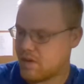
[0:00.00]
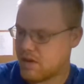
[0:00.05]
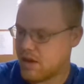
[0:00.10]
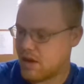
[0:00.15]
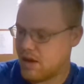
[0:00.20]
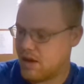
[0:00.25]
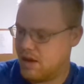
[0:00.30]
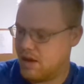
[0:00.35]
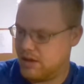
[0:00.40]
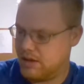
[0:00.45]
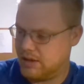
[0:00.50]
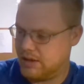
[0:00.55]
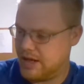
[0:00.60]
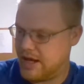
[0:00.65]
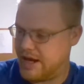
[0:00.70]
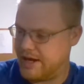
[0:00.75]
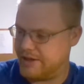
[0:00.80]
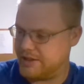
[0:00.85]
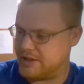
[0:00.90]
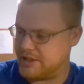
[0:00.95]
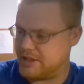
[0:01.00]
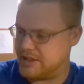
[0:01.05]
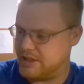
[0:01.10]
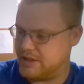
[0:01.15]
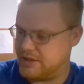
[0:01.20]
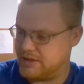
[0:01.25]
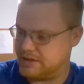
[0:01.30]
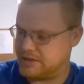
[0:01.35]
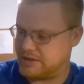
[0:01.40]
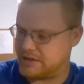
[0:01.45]
lunch,
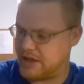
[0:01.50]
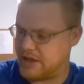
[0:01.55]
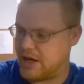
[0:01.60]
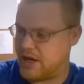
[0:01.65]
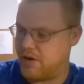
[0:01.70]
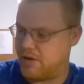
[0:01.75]
so